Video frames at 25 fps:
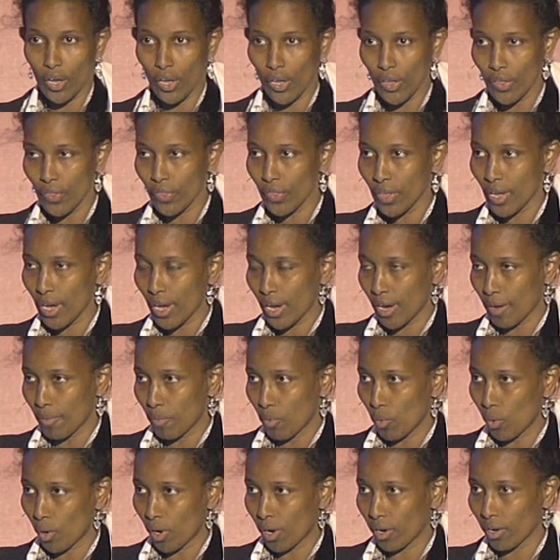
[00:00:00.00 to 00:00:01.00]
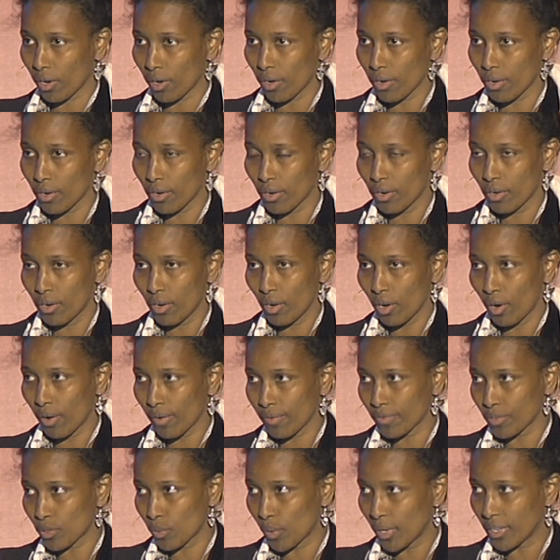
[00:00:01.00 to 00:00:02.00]
in the Arab world
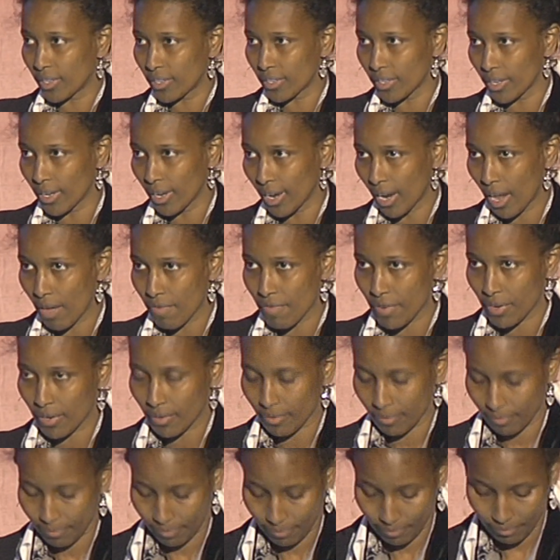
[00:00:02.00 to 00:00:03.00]
of twenty eleven.